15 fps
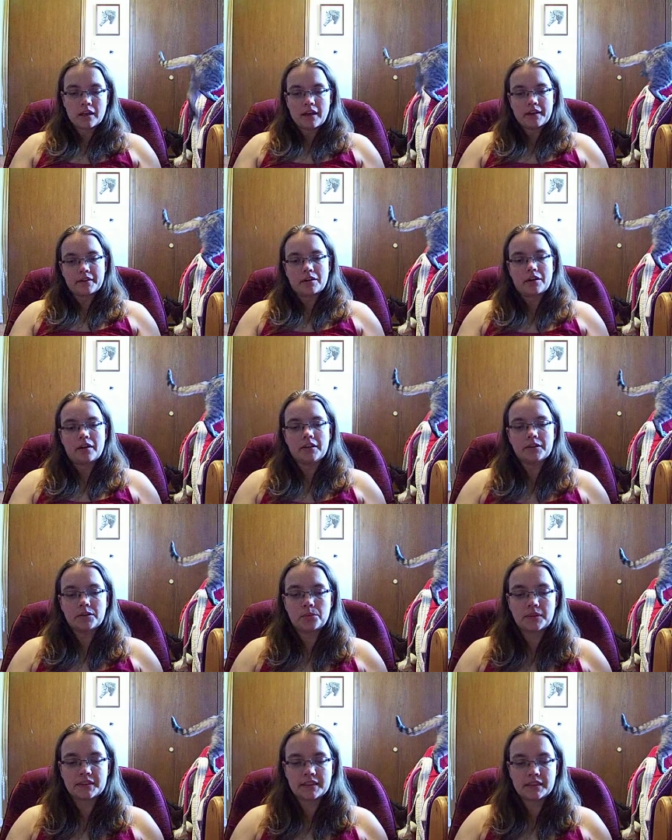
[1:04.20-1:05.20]
I got
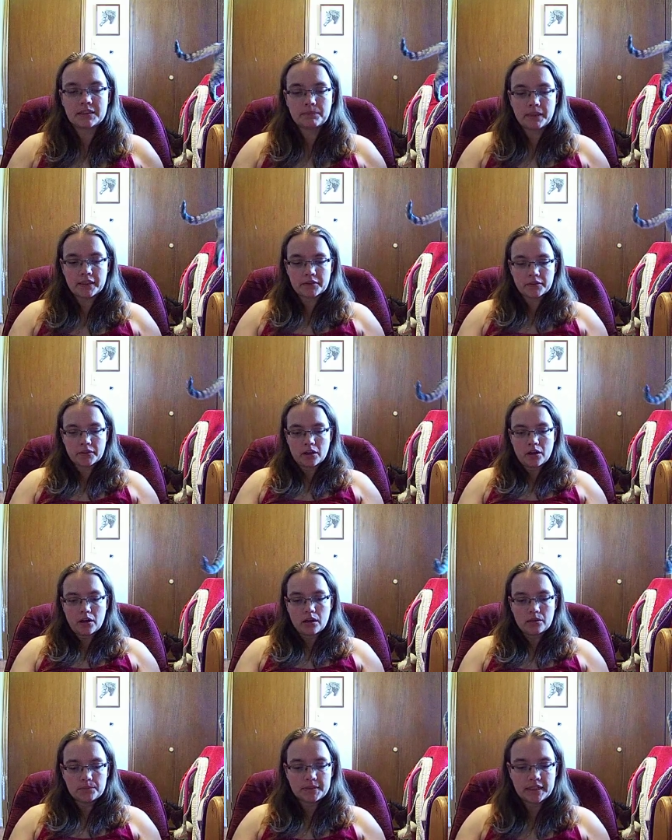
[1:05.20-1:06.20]
was Inspector
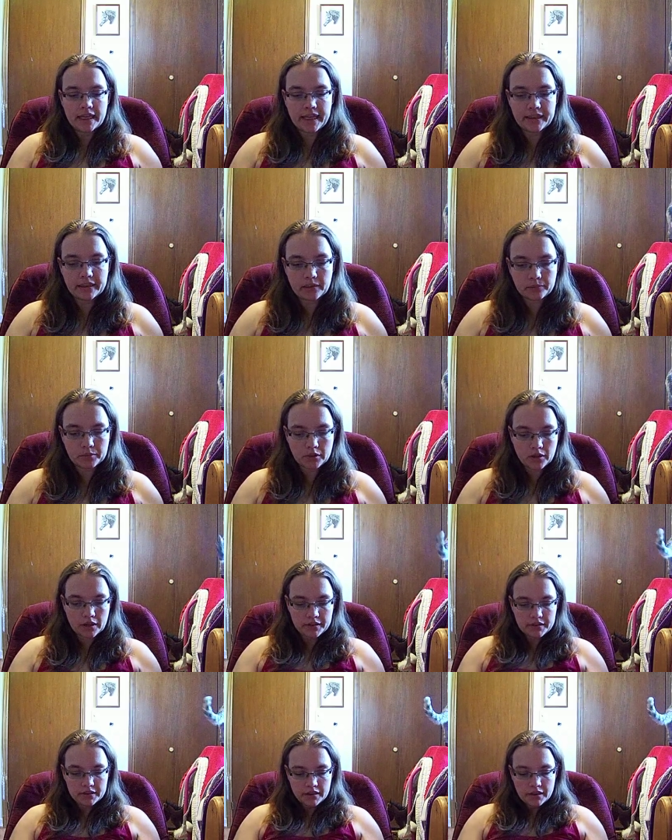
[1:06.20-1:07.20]
Hobbes and the
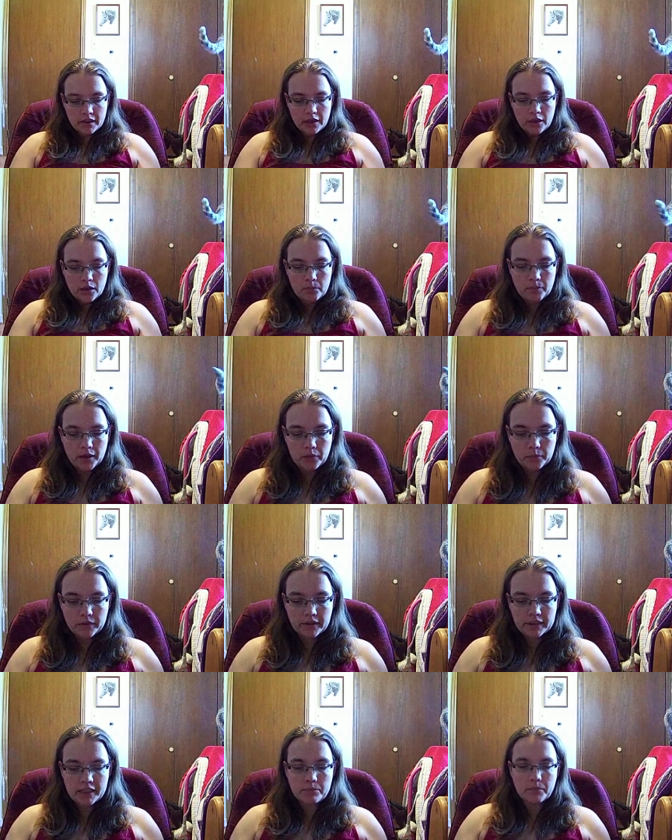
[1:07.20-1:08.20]
Blood by
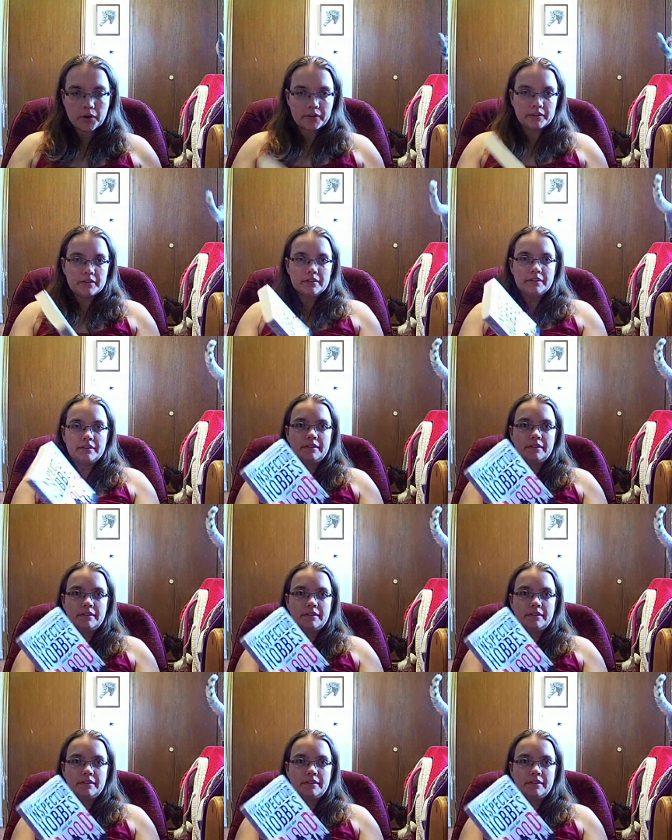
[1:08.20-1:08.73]
Wilkie Martin.